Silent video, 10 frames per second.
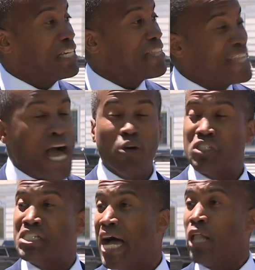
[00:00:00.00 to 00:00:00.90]

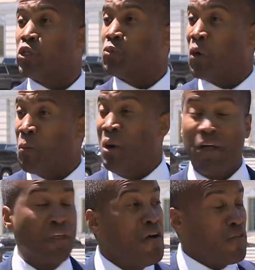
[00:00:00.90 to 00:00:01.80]
$1,000 per
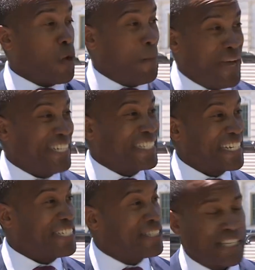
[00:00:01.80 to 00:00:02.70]
month for
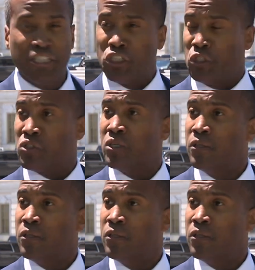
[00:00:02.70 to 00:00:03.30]
basic essentials.